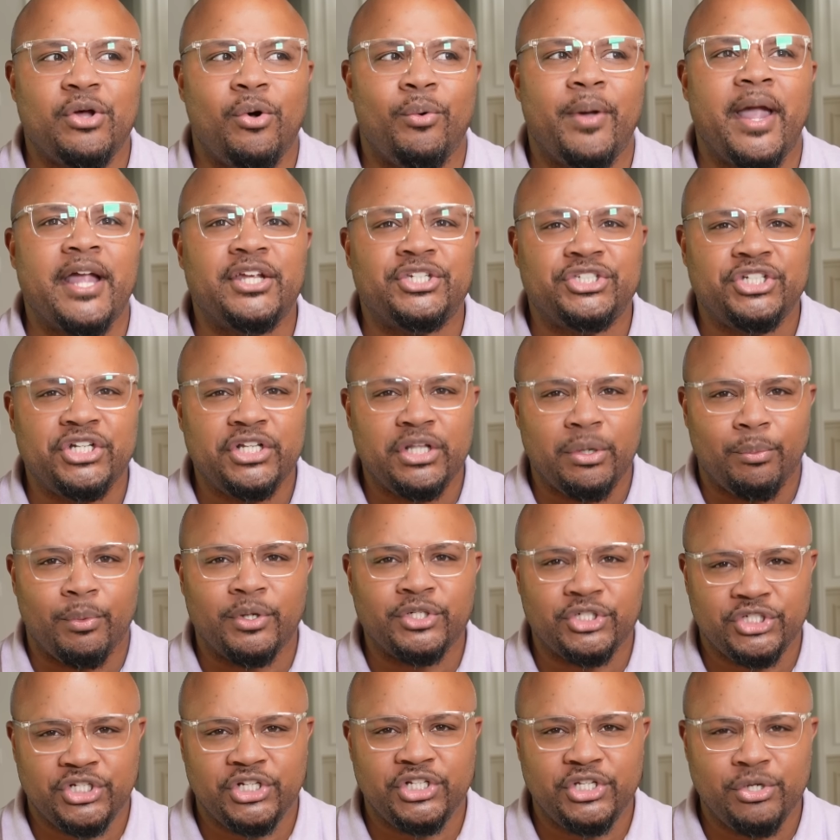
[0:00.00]
okay, she know
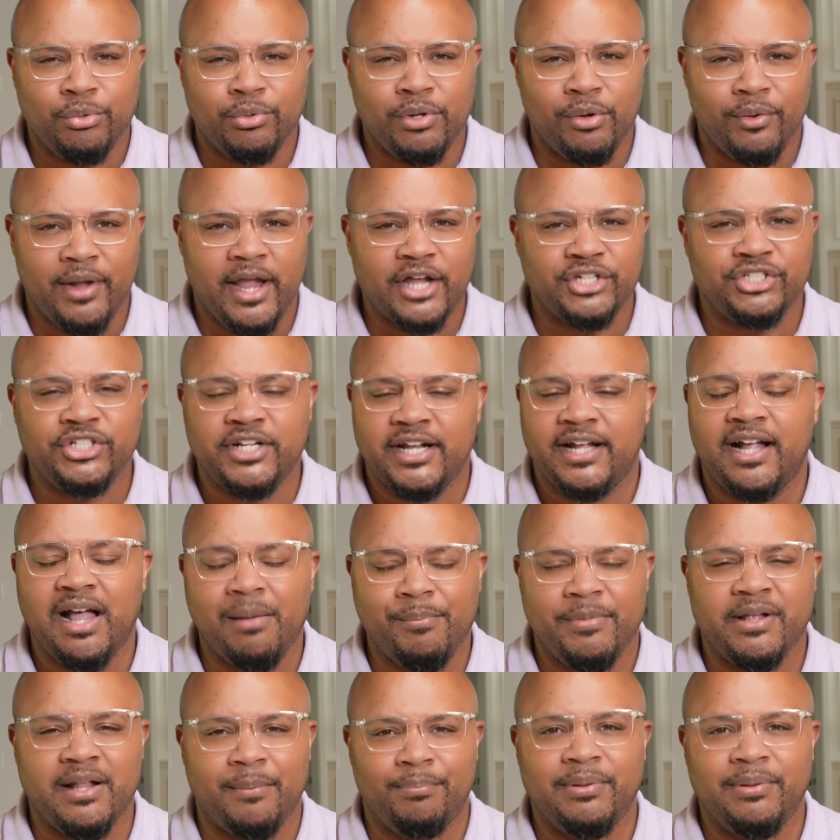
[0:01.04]
what she's doing. Okay, she didn't come here to